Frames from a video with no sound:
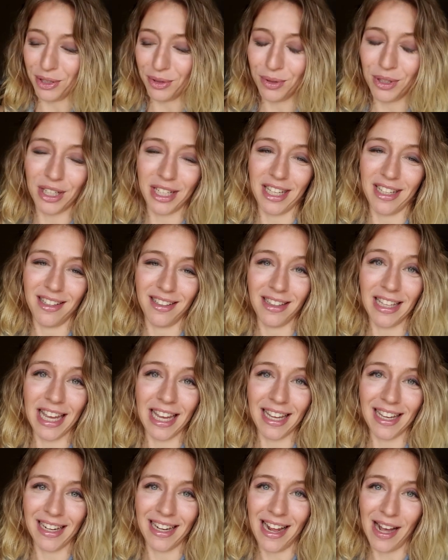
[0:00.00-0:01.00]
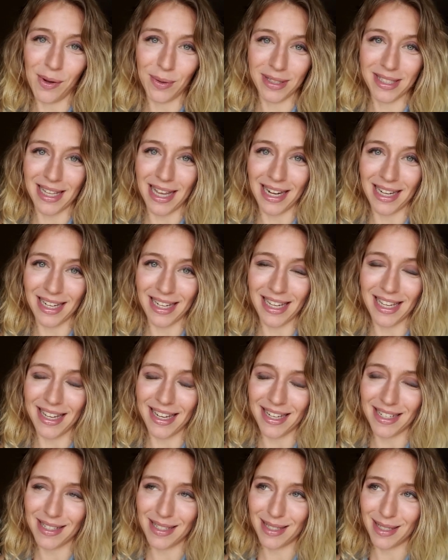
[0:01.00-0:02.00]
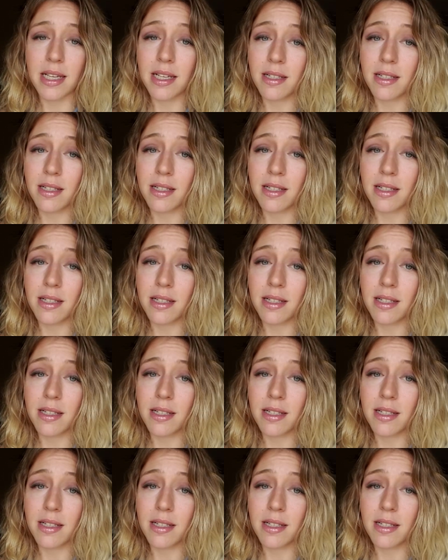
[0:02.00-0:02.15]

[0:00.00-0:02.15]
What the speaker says: you look at Link and how excited he is.